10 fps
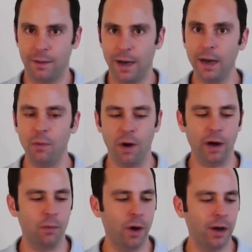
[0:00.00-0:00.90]
Any
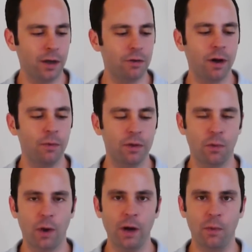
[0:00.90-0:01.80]
wine. Why not try it with a
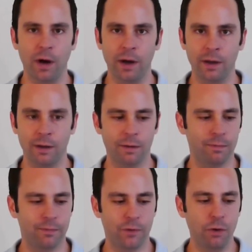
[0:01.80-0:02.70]
white wine, or
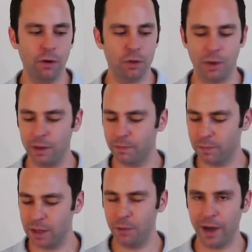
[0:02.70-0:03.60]
who knows what.
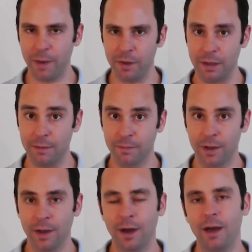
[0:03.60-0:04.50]
See what happens.
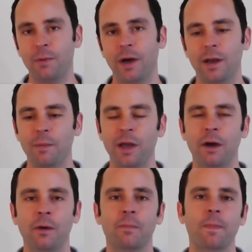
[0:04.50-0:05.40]
Anyway, let me
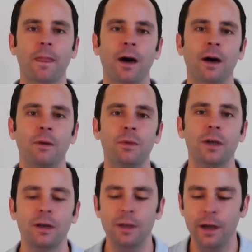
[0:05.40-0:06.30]
know. We'll
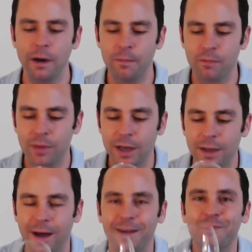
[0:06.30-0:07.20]
talk to you later. Thanks a
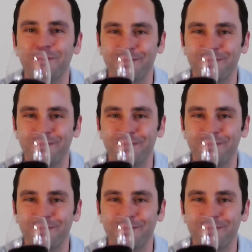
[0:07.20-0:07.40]
lot.